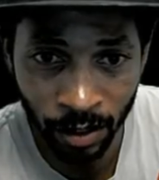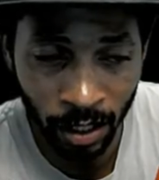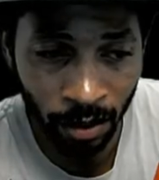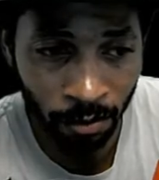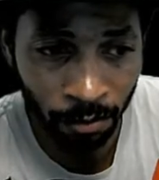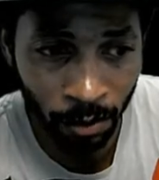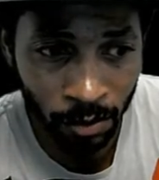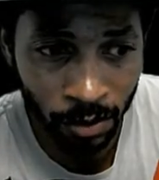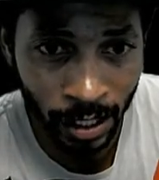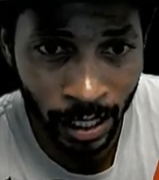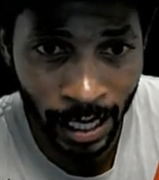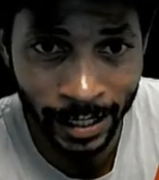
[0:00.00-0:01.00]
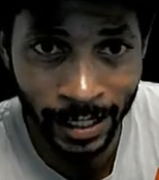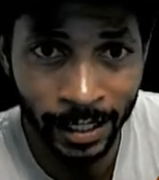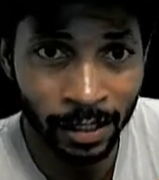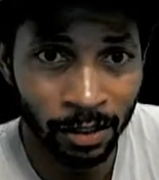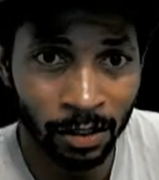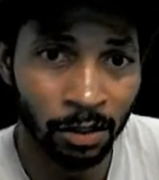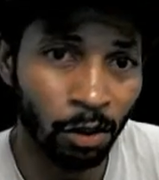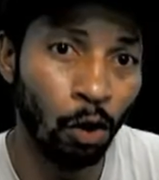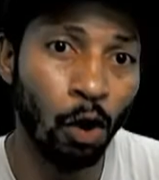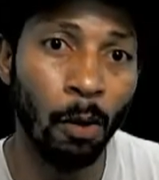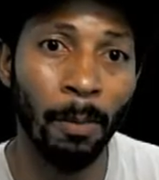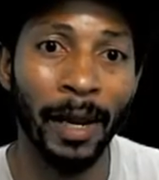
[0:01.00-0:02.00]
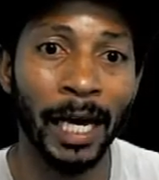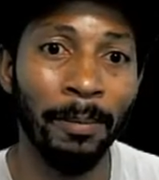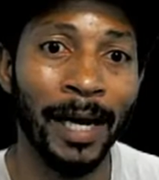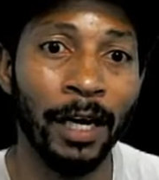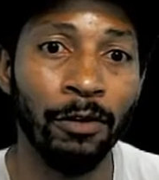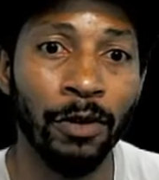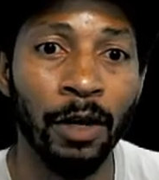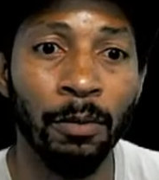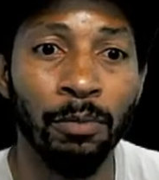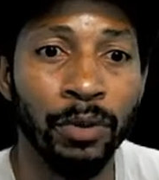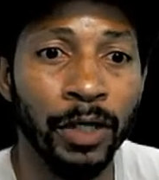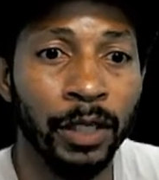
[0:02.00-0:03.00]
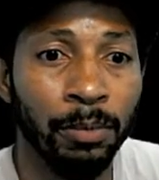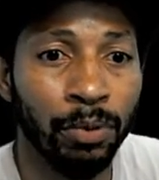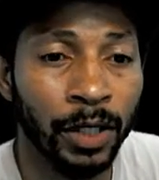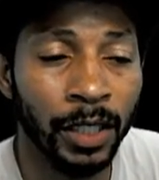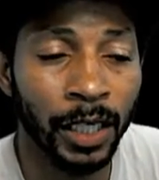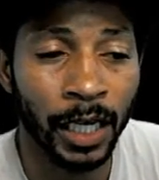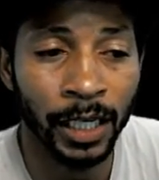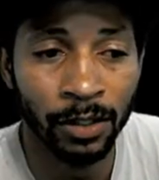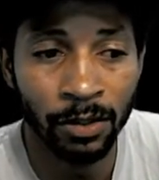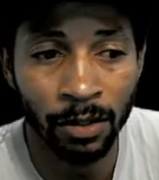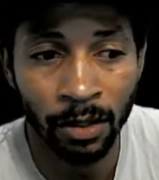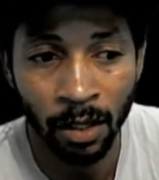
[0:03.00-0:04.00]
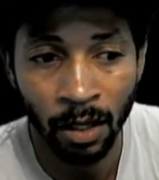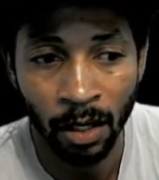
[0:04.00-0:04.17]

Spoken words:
y'all folks an idea. This is the all black background, pretty nice.